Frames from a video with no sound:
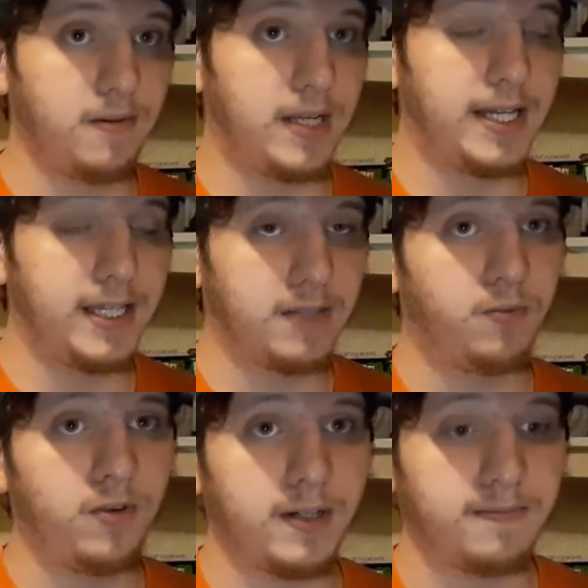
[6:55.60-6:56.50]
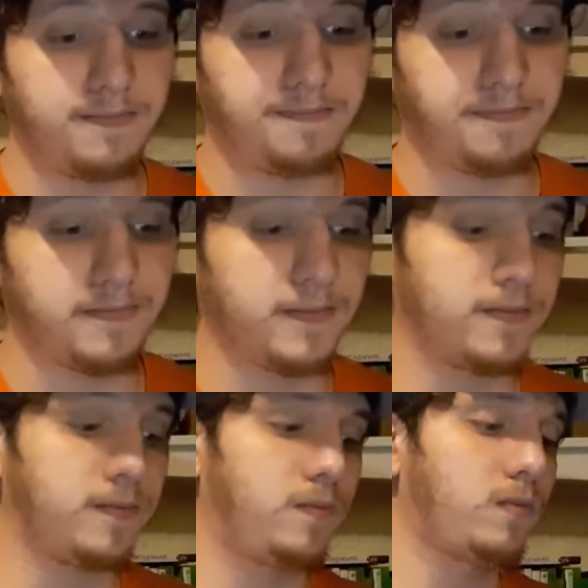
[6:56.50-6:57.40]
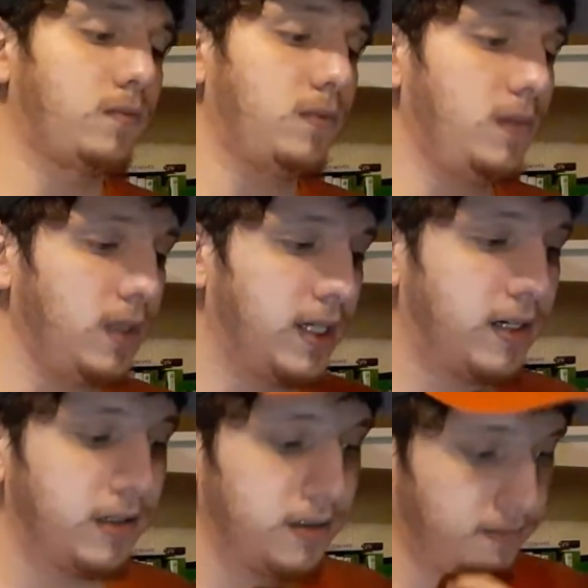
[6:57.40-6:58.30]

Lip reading: at this point. Now,